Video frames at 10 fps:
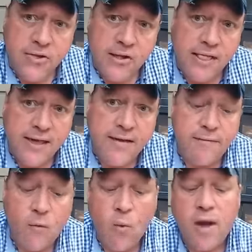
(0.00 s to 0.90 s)
to
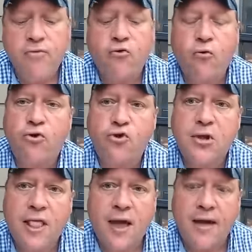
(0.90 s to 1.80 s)
live one's
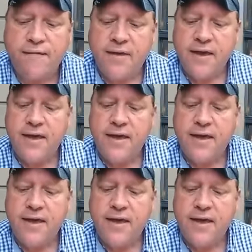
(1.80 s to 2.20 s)
Christian life